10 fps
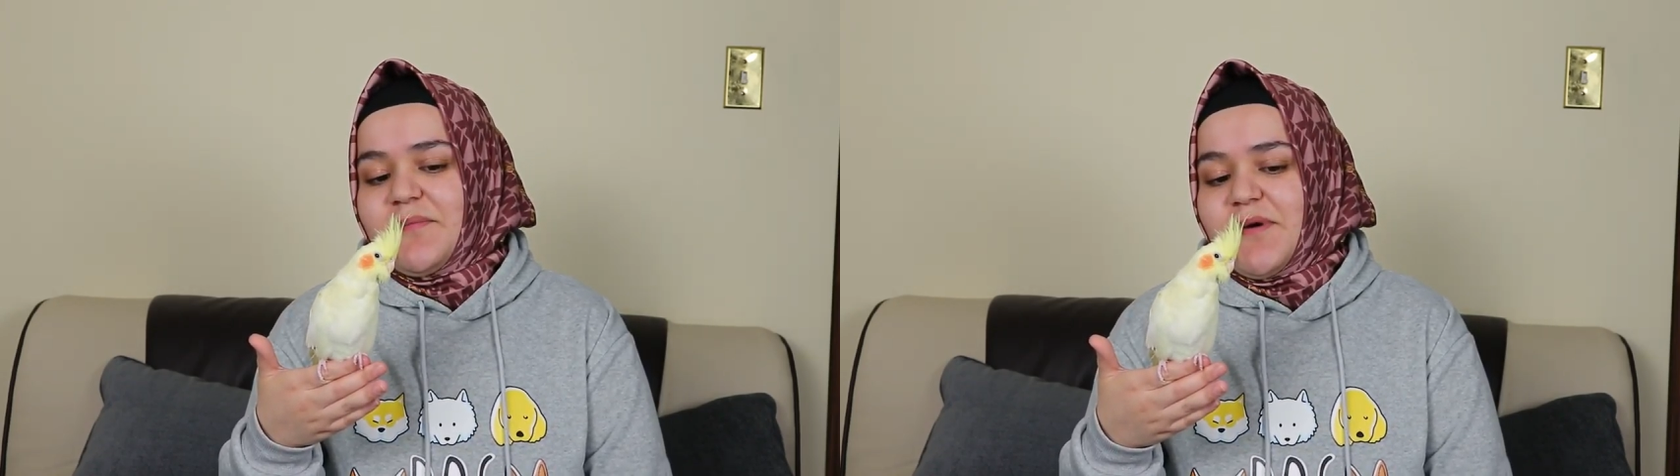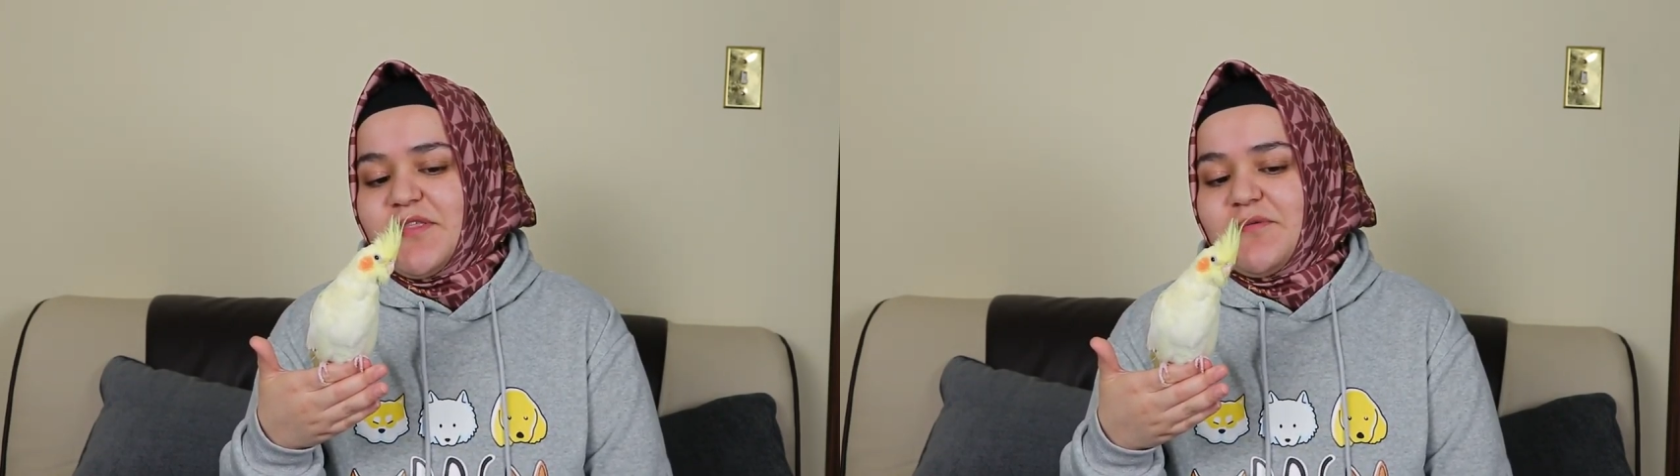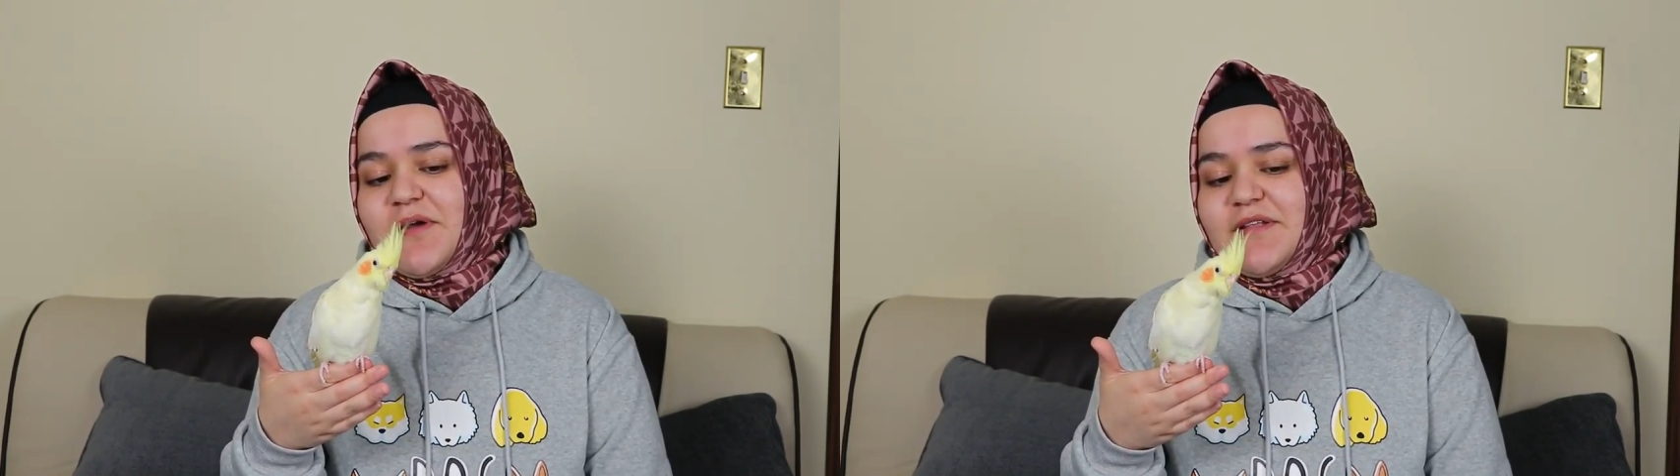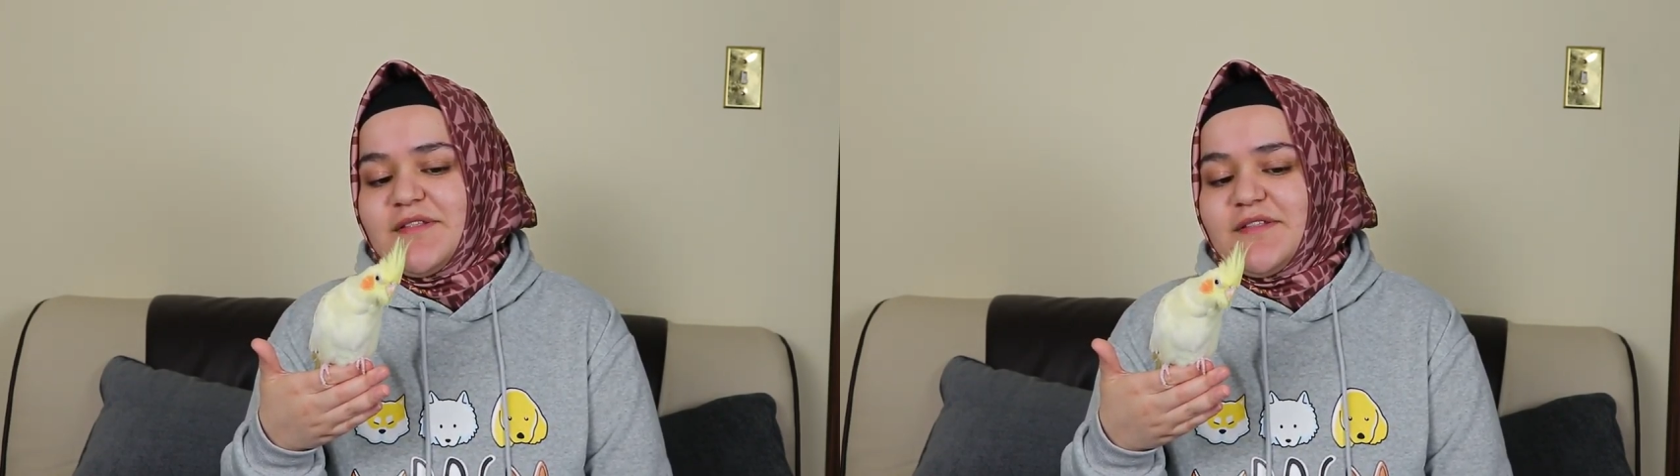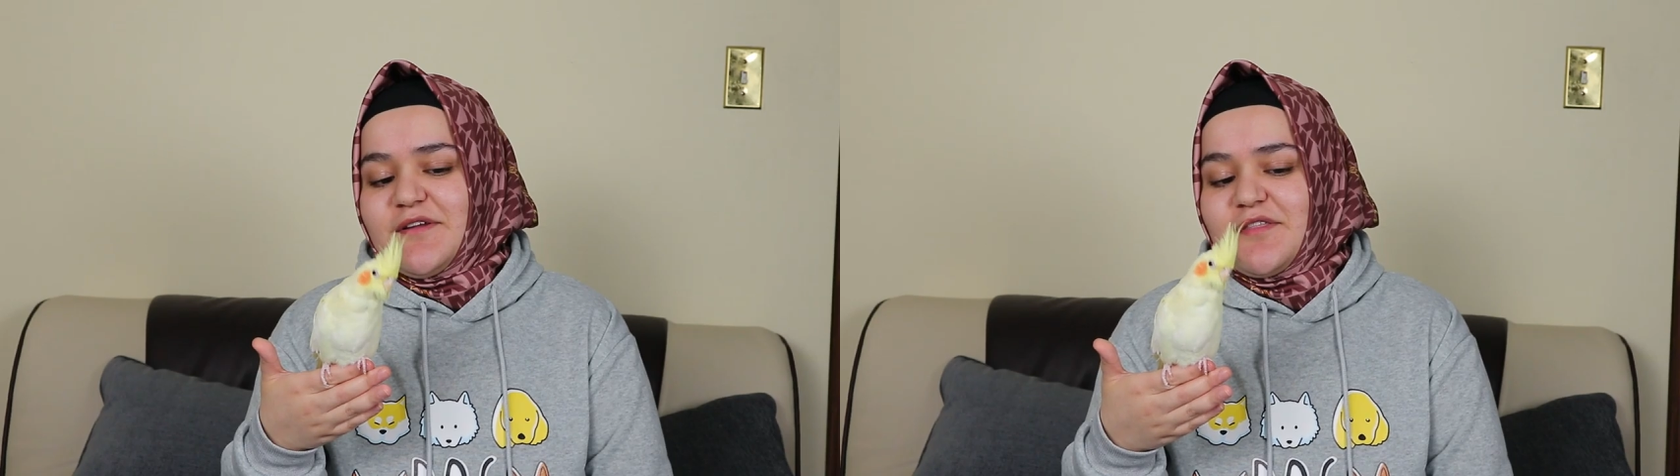By the way,
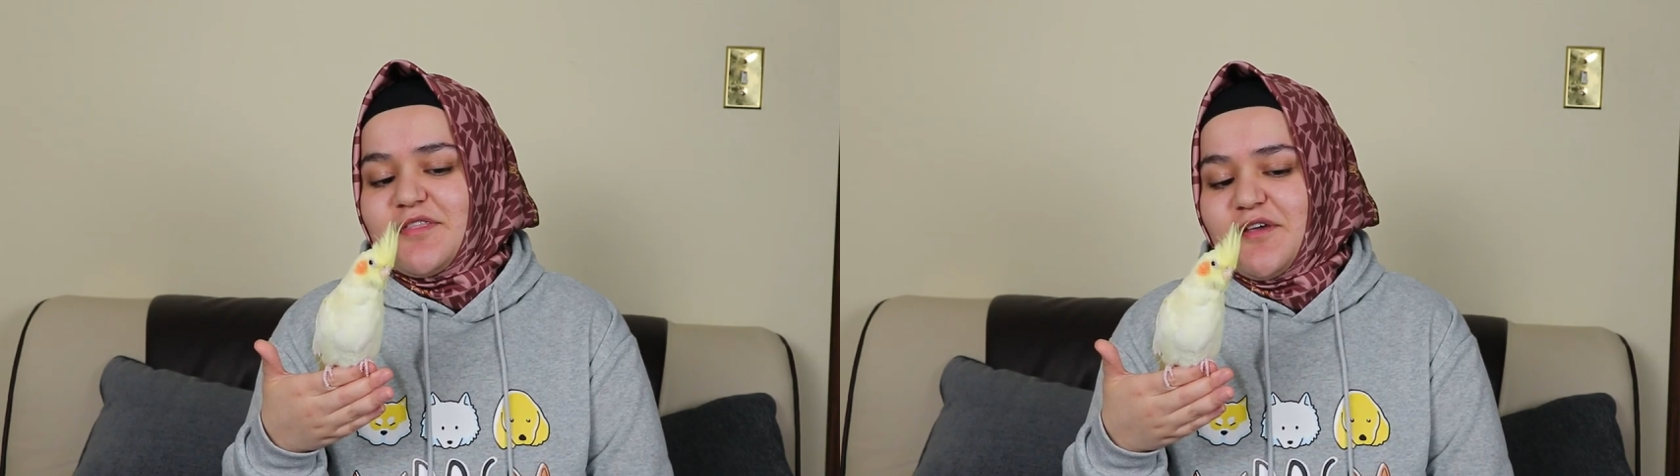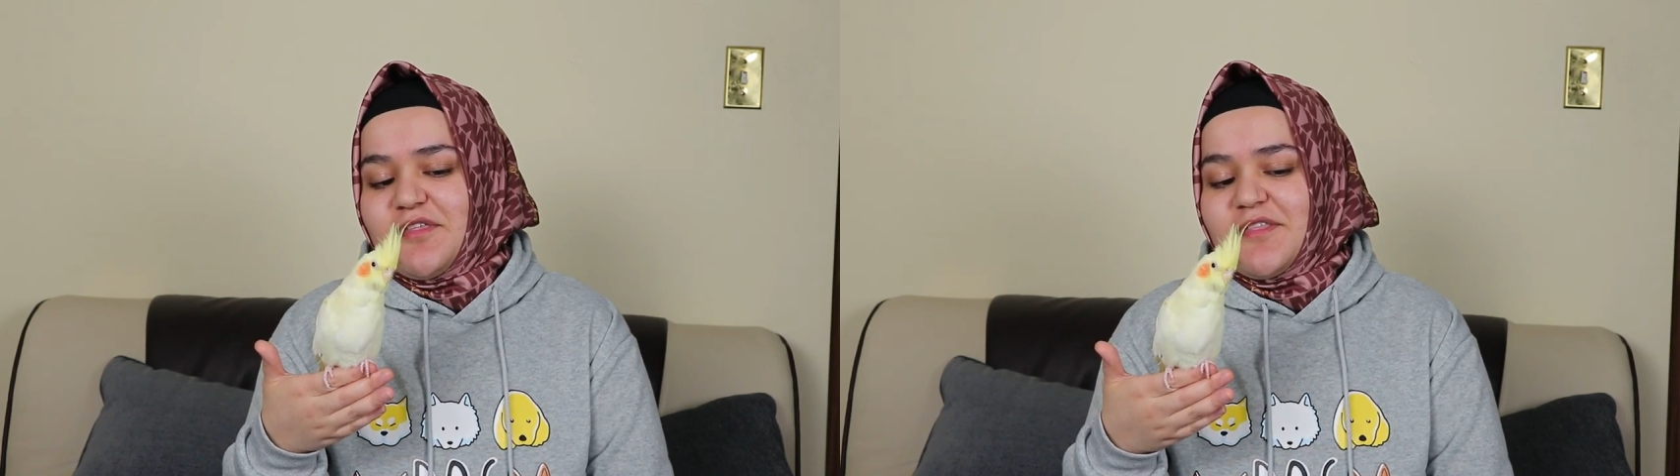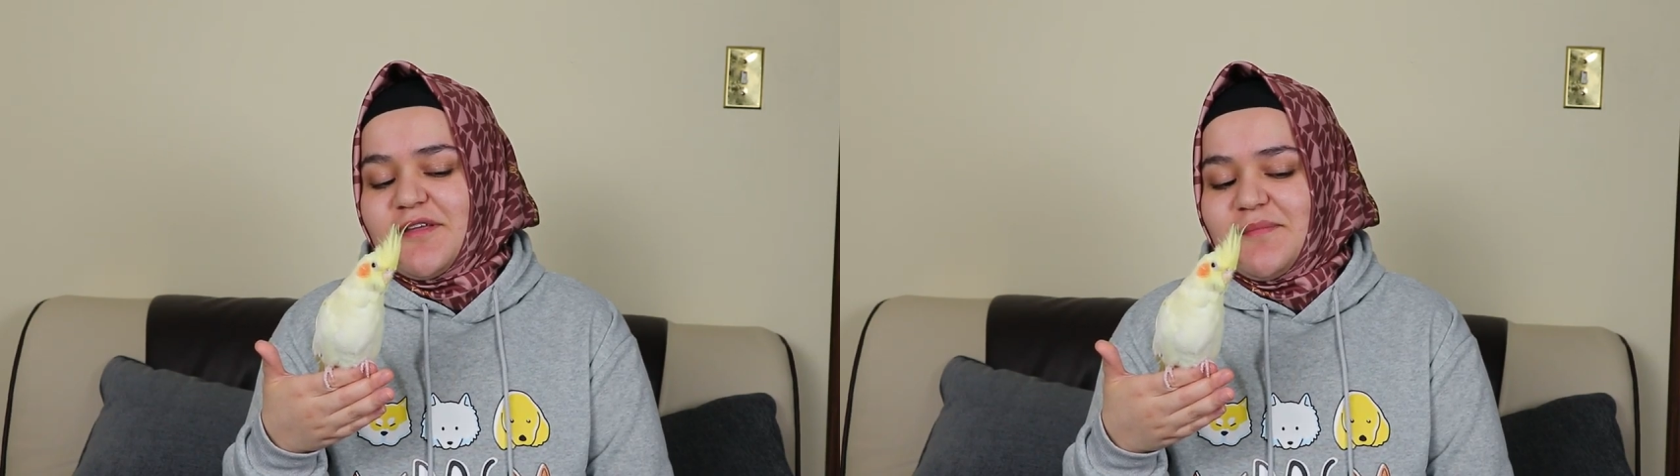there's dust